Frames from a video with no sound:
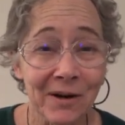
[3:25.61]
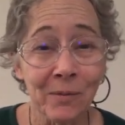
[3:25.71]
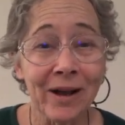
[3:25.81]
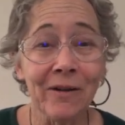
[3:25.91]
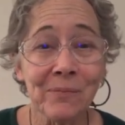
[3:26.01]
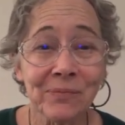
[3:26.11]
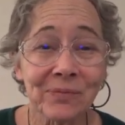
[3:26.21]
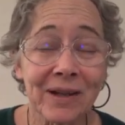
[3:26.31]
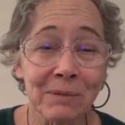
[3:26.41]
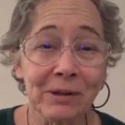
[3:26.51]
Well,
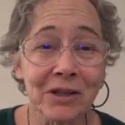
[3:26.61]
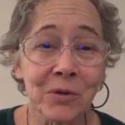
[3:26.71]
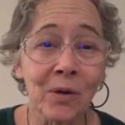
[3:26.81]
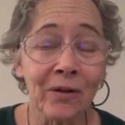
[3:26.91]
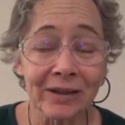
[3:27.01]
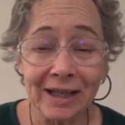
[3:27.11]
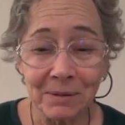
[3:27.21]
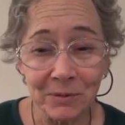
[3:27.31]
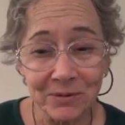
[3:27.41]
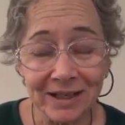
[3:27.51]
God bless you all and
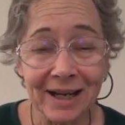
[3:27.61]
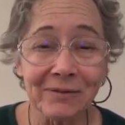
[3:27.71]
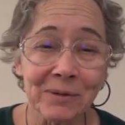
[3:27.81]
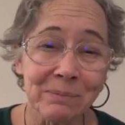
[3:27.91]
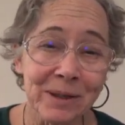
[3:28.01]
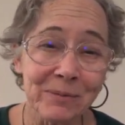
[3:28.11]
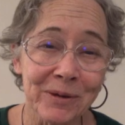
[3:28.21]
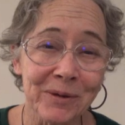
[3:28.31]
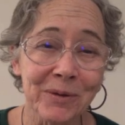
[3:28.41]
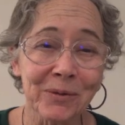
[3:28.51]
keep you safe and be
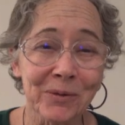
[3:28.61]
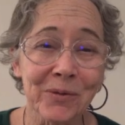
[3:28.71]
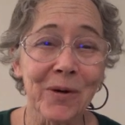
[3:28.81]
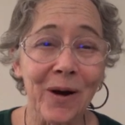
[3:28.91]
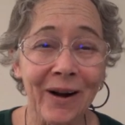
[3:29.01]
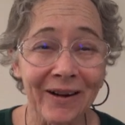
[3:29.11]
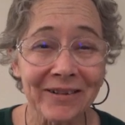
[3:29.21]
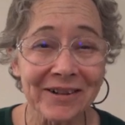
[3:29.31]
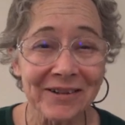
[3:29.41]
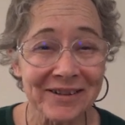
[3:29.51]
with you through
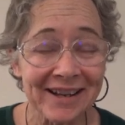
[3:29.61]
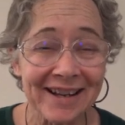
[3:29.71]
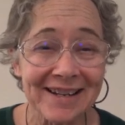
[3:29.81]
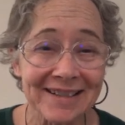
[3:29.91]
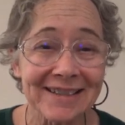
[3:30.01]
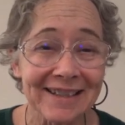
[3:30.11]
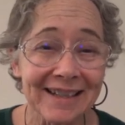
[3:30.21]
all your days.